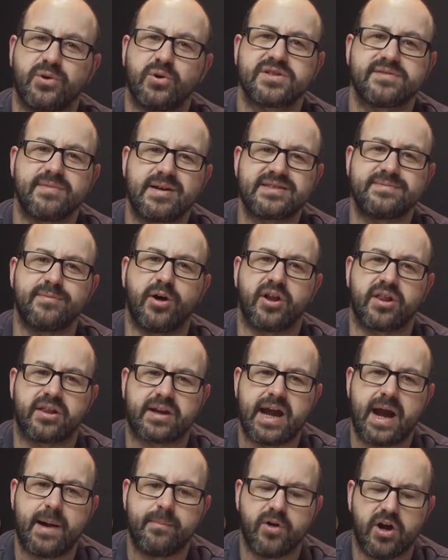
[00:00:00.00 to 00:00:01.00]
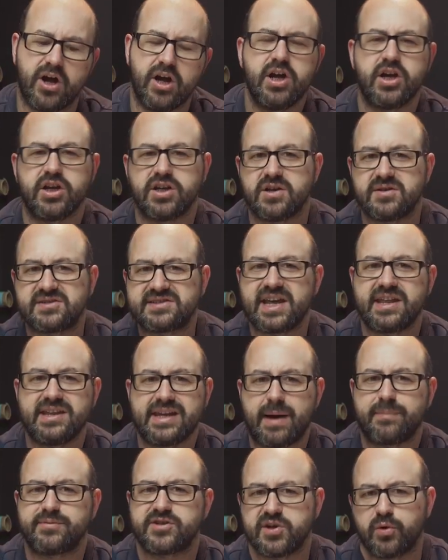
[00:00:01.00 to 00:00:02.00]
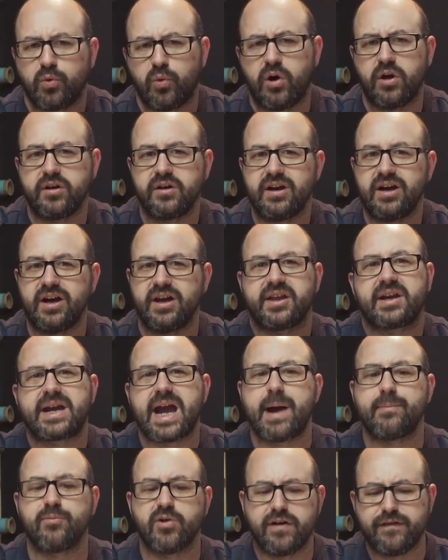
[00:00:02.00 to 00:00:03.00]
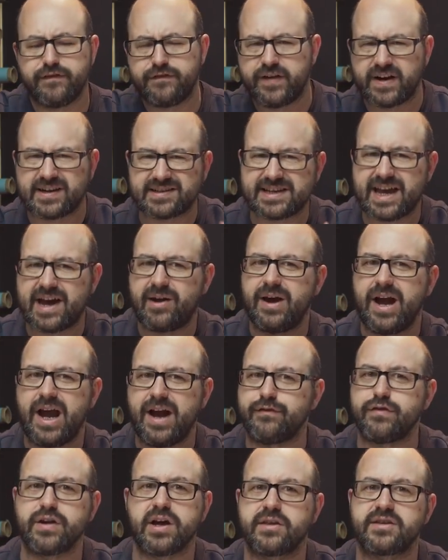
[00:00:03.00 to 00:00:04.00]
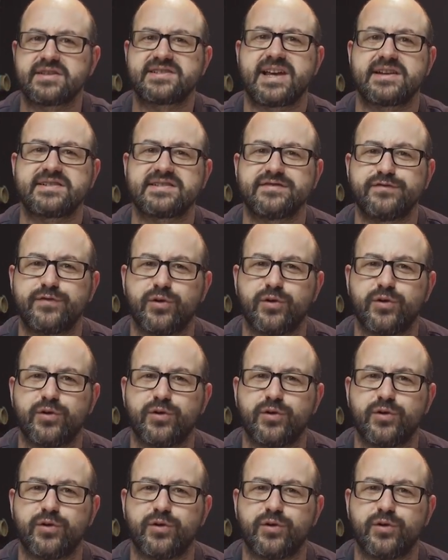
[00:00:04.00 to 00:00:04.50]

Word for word: an automated mode on the camera, you set the aperture you want, and the camera figures out every other setting